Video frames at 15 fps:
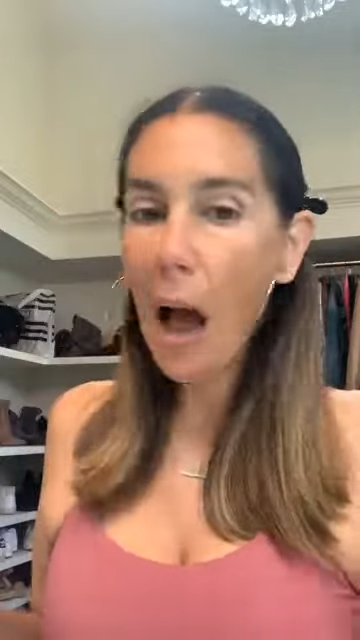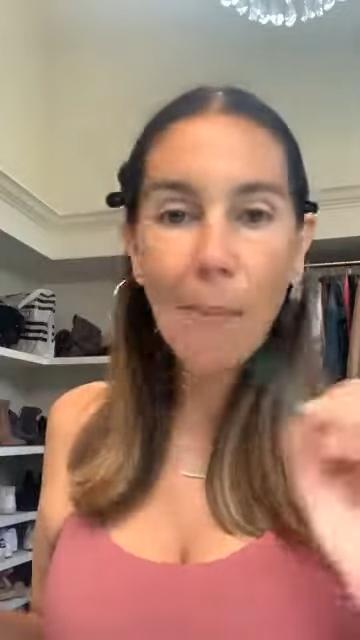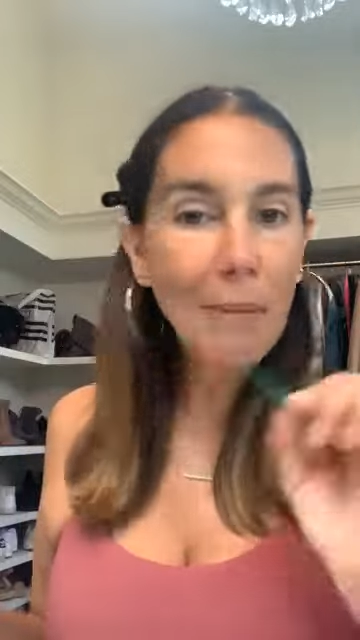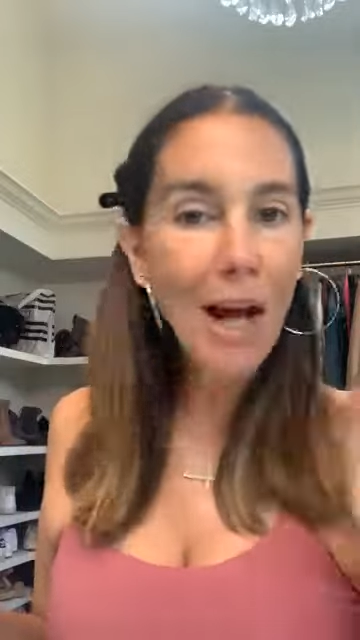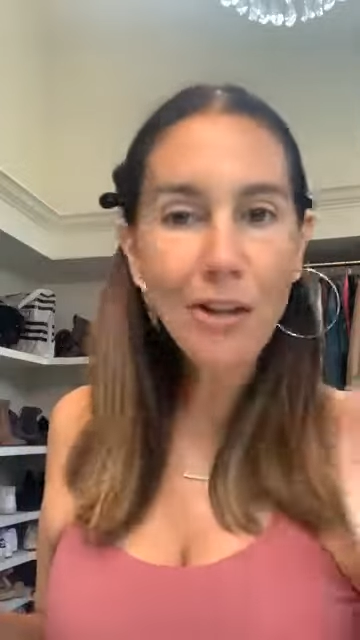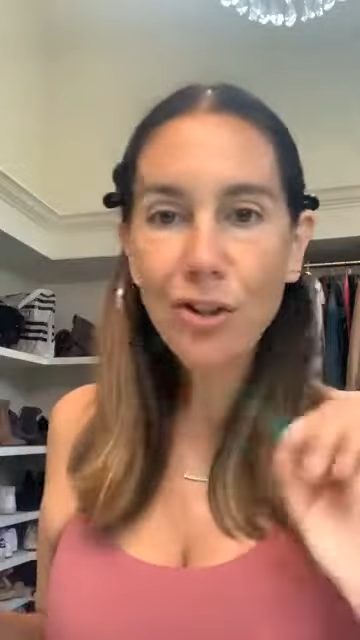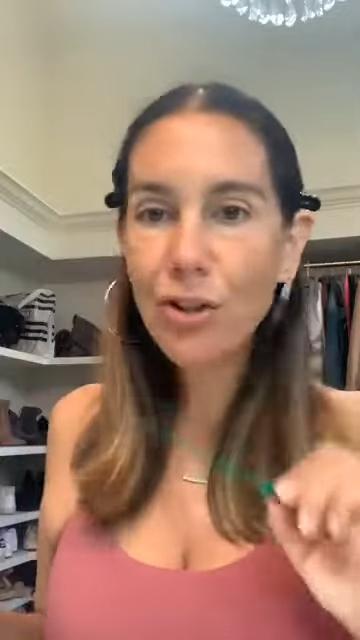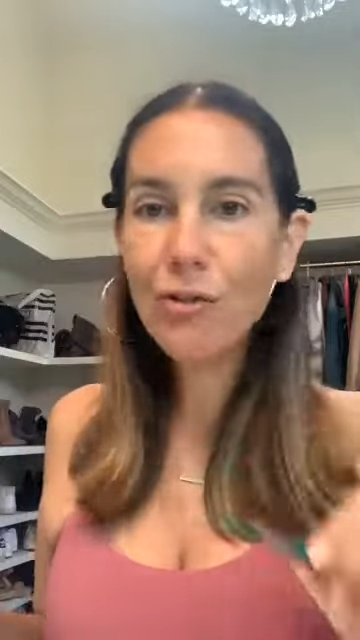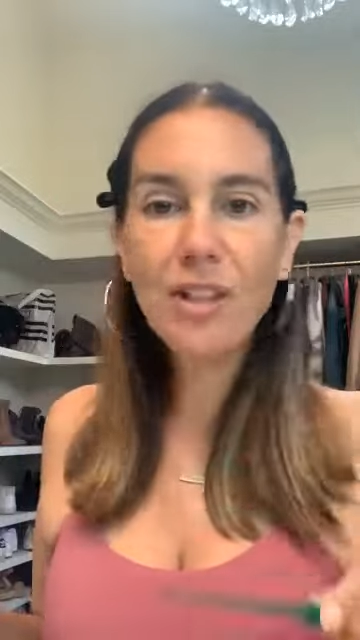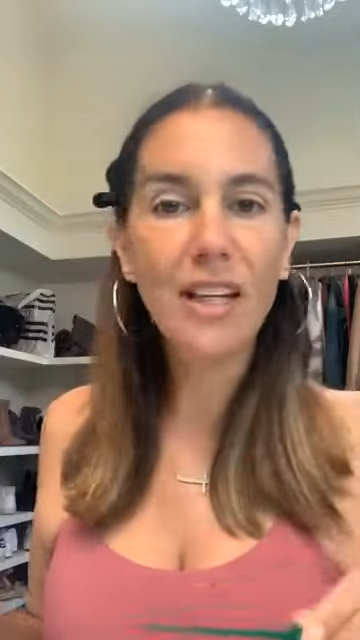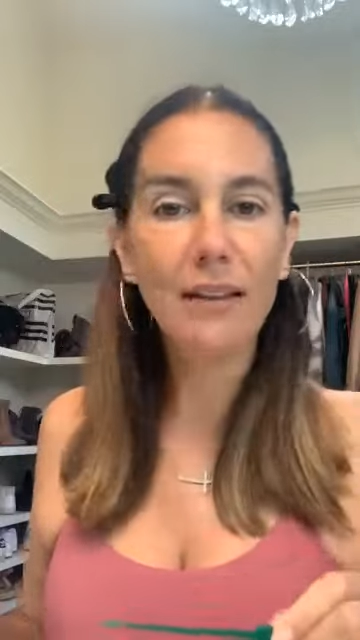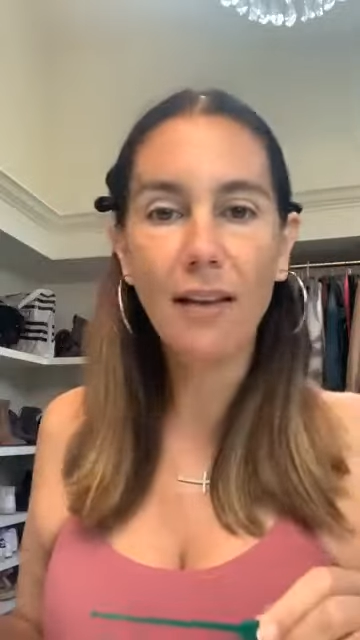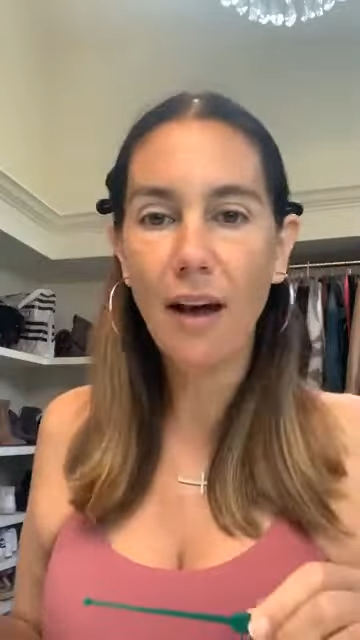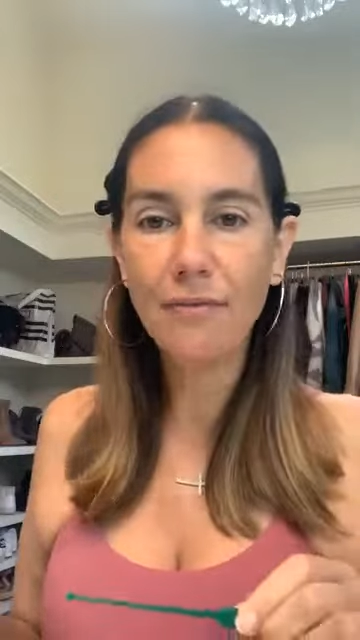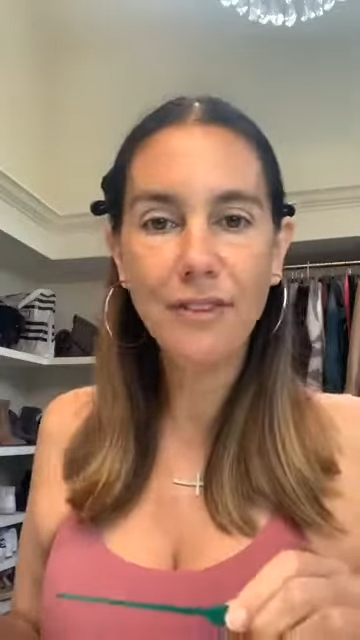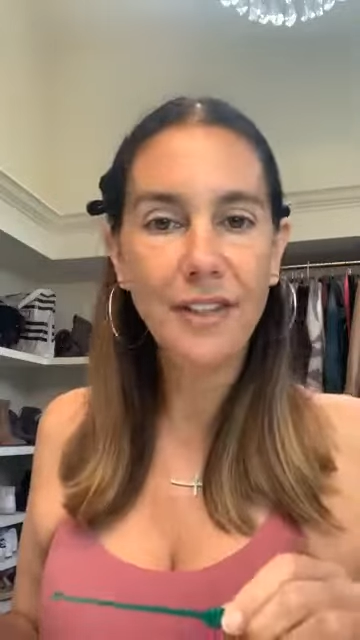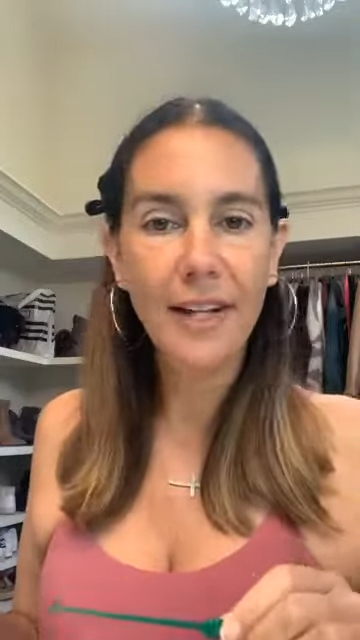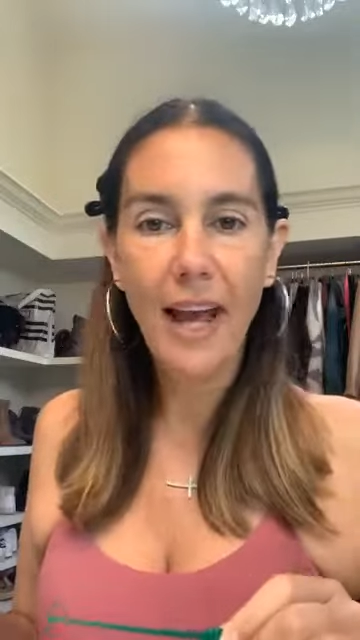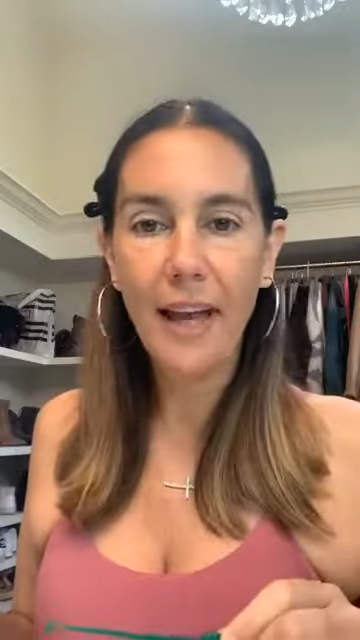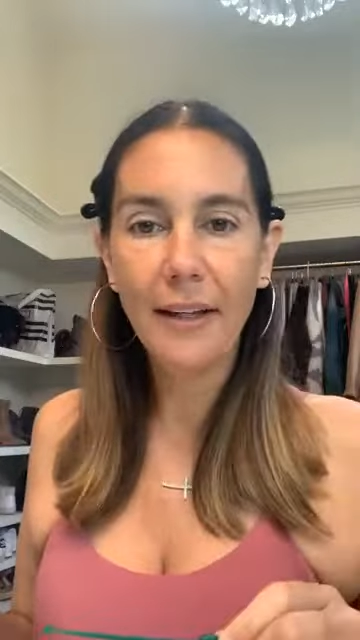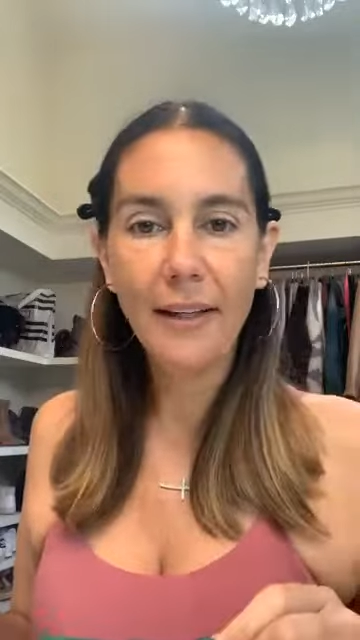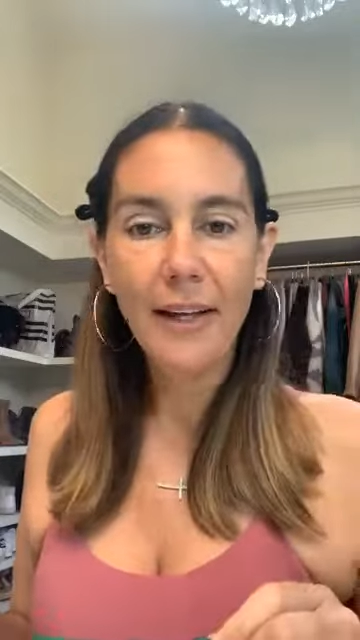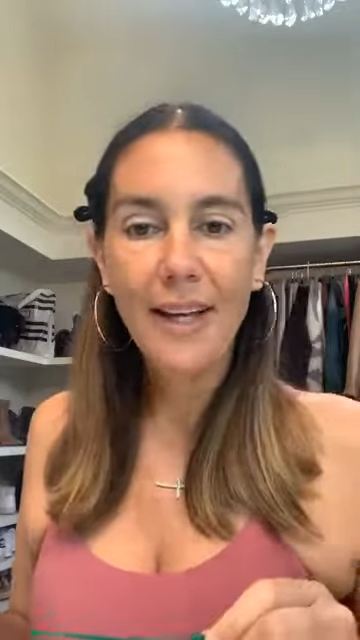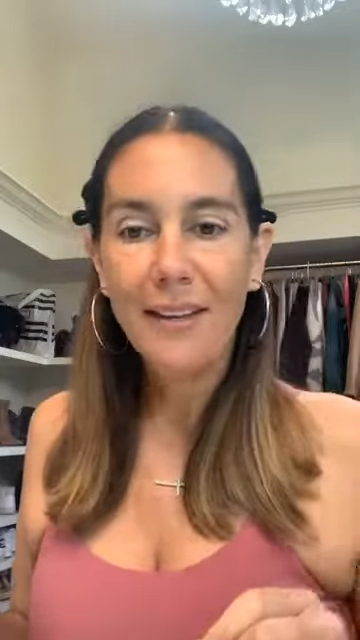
I'm not choosing love today.